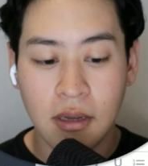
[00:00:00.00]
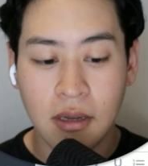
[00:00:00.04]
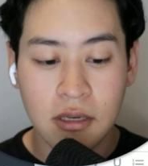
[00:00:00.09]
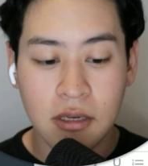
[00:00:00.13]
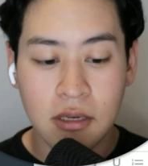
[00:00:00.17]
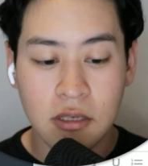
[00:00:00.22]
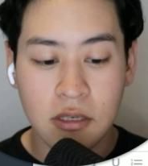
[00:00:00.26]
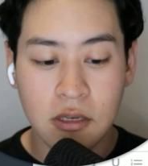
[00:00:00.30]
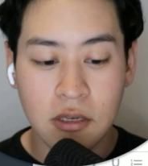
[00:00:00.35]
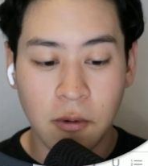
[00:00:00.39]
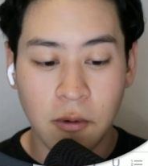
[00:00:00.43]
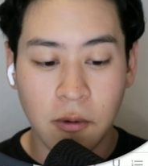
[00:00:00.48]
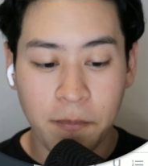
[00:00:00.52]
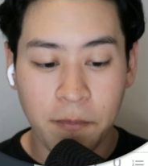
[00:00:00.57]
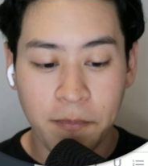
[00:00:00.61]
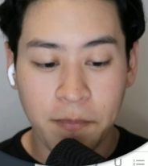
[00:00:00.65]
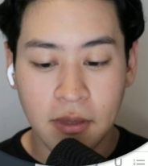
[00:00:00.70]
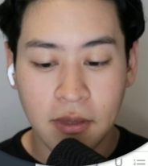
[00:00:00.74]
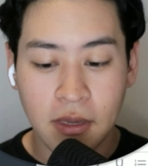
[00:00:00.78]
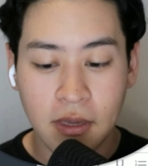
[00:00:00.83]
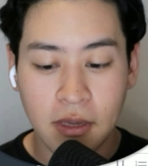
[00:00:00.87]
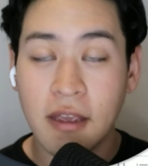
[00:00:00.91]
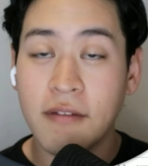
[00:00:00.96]
So
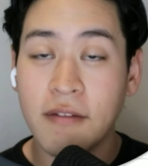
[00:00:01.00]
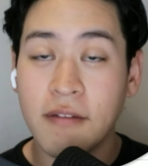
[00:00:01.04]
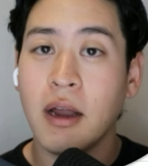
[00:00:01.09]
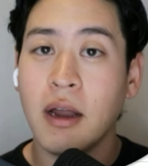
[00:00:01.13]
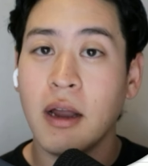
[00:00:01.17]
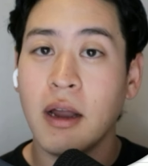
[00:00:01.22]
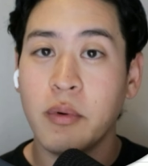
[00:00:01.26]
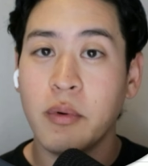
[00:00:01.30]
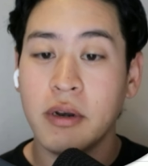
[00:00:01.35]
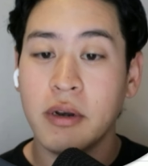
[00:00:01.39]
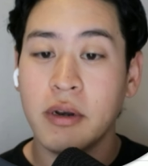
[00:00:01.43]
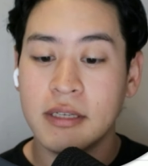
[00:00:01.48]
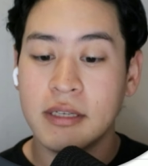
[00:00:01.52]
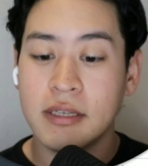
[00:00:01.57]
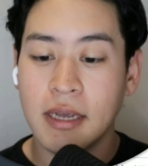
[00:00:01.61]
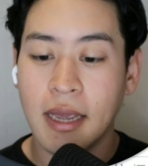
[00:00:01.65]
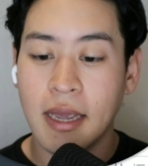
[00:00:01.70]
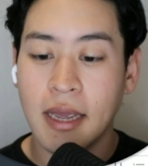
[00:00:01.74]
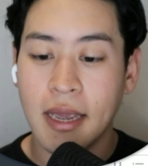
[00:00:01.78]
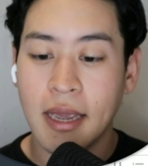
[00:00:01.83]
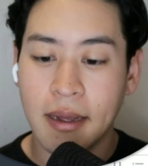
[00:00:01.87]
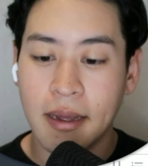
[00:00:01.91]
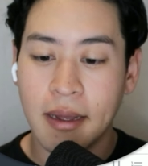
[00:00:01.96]
if I want to
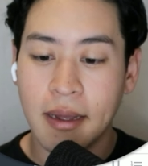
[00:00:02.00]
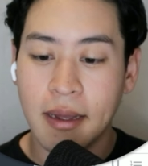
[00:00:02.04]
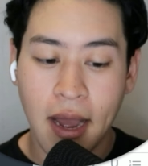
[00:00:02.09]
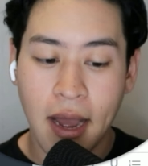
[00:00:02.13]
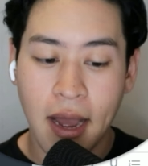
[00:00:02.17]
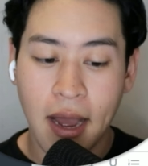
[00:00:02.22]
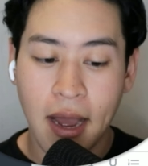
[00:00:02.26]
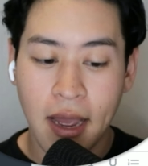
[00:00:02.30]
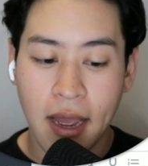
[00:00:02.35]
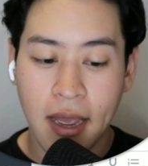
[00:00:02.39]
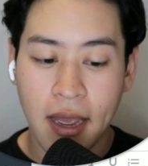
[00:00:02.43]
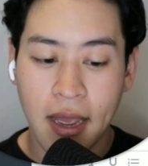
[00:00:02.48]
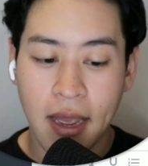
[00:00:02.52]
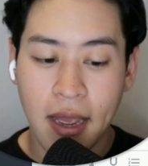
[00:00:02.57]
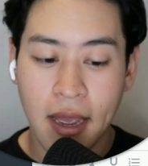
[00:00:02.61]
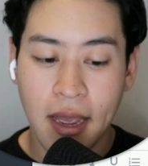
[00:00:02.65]
say, hey, I as a